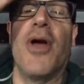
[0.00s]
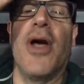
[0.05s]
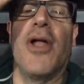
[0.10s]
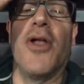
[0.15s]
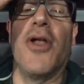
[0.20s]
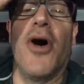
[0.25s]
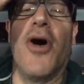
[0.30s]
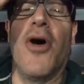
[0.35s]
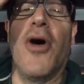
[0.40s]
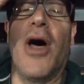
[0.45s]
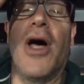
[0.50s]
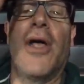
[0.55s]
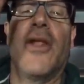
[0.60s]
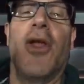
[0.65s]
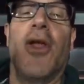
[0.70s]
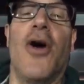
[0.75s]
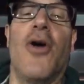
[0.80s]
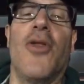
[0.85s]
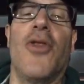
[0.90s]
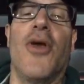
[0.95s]
Hello,
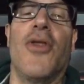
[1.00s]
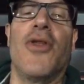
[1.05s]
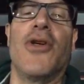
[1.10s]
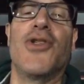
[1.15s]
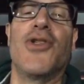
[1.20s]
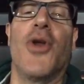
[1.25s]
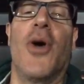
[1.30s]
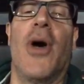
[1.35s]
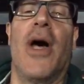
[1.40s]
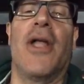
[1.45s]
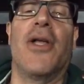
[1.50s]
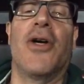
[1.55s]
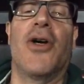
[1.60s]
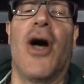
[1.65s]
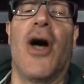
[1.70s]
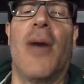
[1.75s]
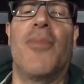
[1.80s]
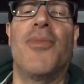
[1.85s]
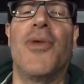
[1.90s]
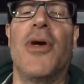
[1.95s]
hello, though, there's no
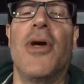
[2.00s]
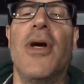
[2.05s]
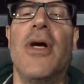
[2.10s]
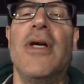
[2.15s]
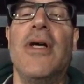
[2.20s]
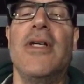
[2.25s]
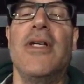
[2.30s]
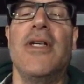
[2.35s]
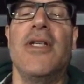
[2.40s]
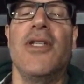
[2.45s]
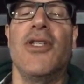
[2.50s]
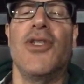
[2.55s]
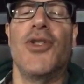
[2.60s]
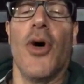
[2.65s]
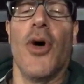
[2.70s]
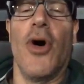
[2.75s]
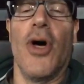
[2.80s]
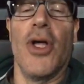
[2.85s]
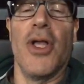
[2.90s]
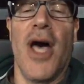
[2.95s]
helicopter.
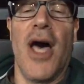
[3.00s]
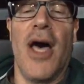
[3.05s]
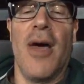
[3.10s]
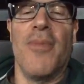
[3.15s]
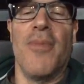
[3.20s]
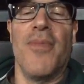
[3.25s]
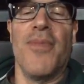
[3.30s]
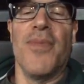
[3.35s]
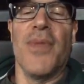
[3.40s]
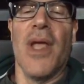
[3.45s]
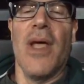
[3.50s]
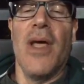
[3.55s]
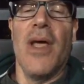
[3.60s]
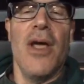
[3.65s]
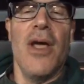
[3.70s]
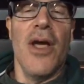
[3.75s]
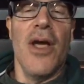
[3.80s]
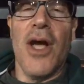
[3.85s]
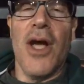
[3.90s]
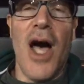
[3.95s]
So hold on.
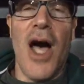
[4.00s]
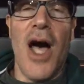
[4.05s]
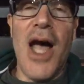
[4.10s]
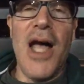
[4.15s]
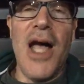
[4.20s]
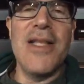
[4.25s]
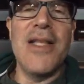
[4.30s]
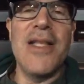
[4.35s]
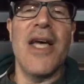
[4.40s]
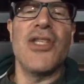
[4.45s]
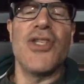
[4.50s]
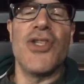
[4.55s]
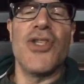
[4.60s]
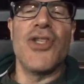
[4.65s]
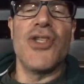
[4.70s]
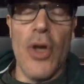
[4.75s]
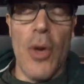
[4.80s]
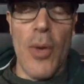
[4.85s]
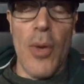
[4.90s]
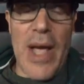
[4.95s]
Khan doesn't
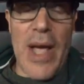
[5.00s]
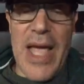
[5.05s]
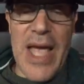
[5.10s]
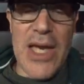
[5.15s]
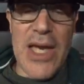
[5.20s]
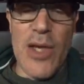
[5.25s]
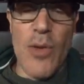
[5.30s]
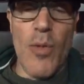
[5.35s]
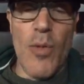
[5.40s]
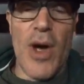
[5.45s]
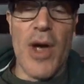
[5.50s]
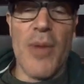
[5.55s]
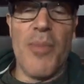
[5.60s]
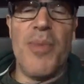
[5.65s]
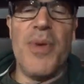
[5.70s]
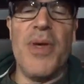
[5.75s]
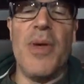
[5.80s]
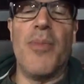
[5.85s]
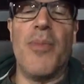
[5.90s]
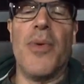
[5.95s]
know anyone,
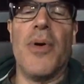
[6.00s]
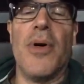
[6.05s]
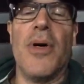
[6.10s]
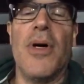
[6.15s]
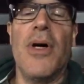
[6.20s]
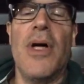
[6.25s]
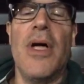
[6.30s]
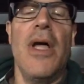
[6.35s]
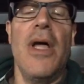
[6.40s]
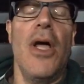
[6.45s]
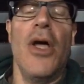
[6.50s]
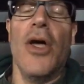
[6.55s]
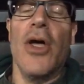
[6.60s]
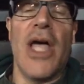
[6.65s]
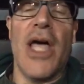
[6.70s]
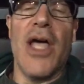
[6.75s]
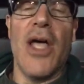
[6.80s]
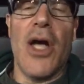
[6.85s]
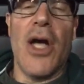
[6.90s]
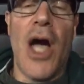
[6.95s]
people.
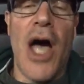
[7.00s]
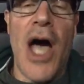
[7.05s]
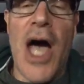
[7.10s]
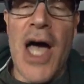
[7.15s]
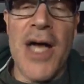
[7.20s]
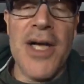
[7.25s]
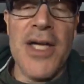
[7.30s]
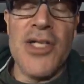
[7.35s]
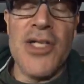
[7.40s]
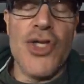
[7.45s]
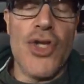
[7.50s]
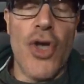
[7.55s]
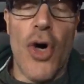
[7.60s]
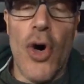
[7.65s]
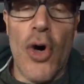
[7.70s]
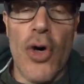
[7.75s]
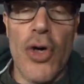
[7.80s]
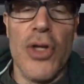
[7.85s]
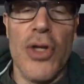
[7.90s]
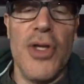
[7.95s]
Okay, Khan is
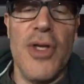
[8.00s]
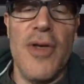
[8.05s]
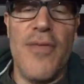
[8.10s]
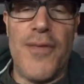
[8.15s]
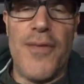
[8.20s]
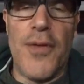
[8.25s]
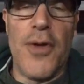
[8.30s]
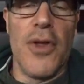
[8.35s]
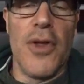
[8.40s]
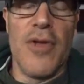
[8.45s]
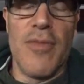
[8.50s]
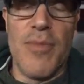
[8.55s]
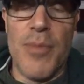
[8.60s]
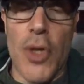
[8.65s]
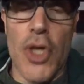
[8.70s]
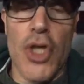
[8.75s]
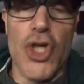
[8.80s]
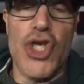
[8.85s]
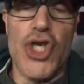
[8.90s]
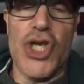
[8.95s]
totally full of
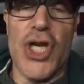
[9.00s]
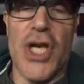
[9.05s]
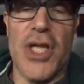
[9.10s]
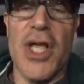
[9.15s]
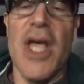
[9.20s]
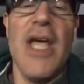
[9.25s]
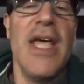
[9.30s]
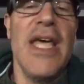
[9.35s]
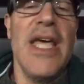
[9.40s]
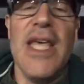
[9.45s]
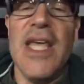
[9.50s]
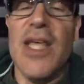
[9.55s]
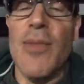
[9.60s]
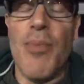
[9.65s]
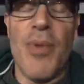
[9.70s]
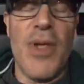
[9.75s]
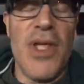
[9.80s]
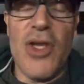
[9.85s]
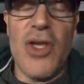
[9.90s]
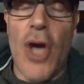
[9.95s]
bullshit. He,
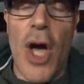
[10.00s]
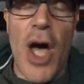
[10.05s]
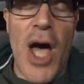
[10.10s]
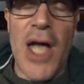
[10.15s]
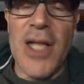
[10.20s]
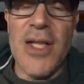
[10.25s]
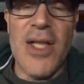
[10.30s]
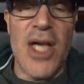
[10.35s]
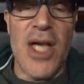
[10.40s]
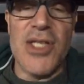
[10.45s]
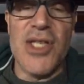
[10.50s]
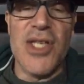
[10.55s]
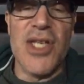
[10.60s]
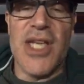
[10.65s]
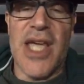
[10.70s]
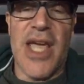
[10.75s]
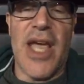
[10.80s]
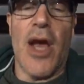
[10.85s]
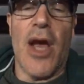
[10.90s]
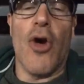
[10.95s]
he Khan doesn't
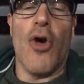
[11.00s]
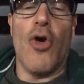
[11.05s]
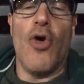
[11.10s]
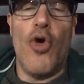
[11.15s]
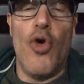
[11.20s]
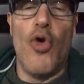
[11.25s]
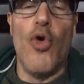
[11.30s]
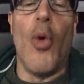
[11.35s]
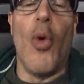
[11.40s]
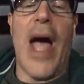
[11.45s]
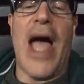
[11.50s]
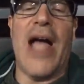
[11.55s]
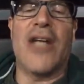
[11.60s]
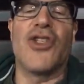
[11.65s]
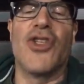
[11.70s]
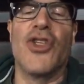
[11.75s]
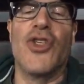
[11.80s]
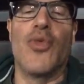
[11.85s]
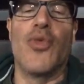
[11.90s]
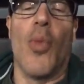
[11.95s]
care who
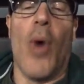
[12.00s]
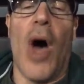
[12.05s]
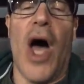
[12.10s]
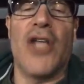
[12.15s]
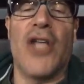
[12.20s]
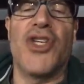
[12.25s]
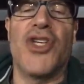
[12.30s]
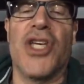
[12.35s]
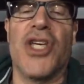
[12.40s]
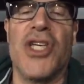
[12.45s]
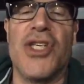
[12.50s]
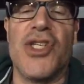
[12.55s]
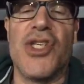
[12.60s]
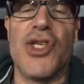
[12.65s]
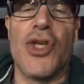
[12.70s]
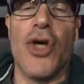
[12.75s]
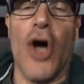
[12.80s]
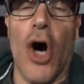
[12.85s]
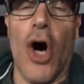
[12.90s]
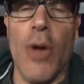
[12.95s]
actually is watching his
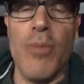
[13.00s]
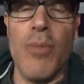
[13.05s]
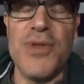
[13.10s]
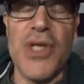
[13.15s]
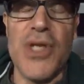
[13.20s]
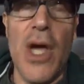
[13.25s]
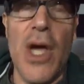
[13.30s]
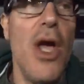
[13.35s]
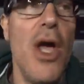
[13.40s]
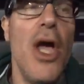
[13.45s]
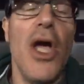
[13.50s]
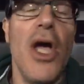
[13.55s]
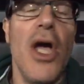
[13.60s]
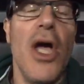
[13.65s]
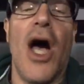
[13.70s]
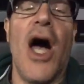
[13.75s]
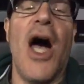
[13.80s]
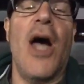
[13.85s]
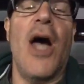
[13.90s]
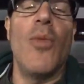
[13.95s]
scopes.
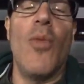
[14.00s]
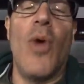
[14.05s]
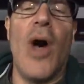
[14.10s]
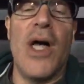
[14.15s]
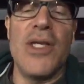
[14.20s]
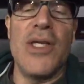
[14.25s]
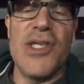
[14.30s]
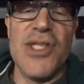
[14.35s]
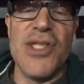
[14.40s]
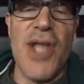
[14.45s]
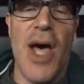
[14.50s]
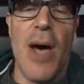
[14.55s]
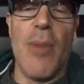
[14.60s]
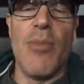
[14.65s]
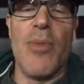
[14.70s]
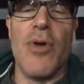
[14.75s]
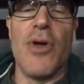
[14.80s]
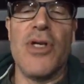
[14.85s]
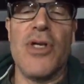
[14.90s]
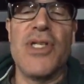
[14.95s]
Khan wants
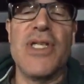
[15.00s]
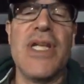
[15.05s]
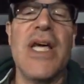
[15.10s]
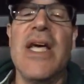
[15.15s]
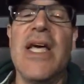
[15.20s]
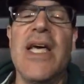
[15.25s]
numbers.